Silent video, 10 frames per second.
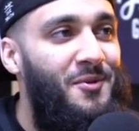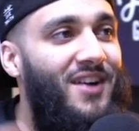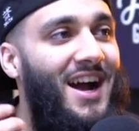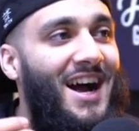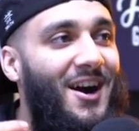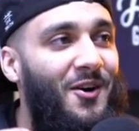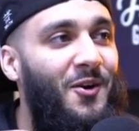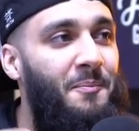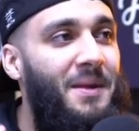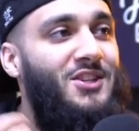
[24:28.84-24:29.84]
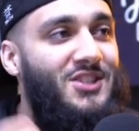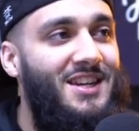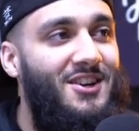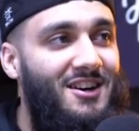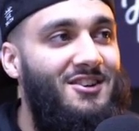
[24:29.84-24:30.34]
without
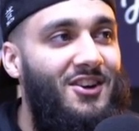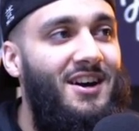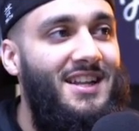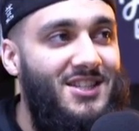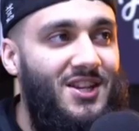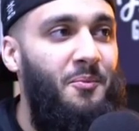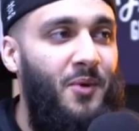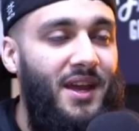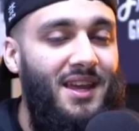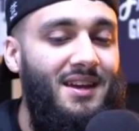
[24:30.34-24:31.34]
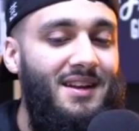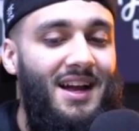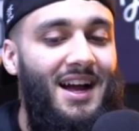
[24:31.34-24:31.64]
mentioning Allah in some way.